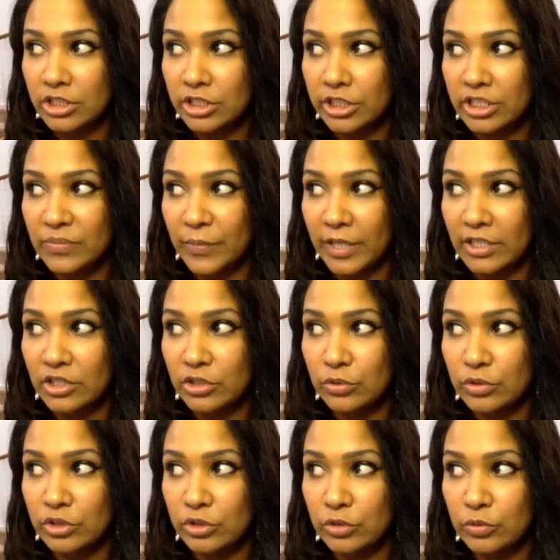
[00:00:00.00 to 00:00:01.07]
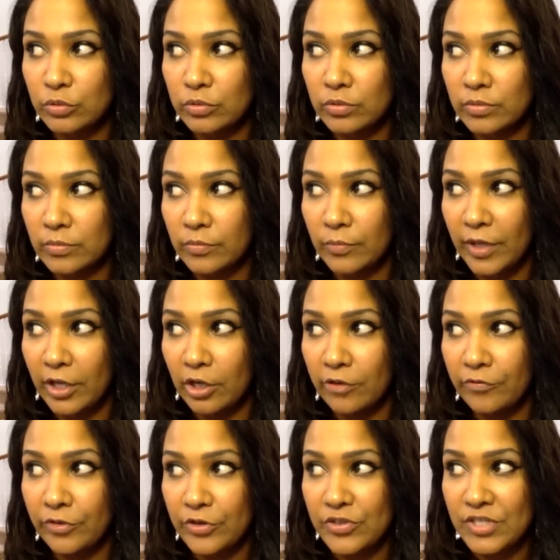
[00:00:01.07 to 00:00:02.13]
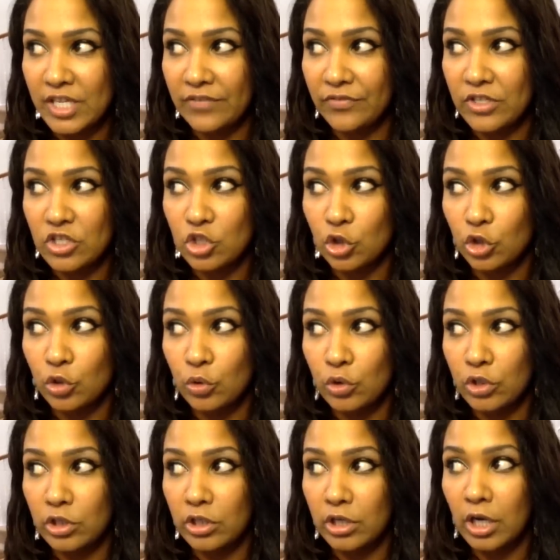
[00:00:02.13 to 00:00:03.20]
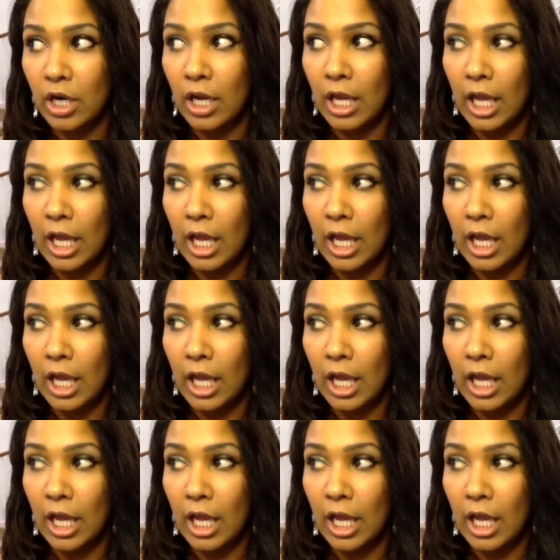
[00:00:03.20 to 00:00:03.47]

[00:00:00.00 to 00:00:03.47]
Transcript: She expects you to make her feel safe and secure.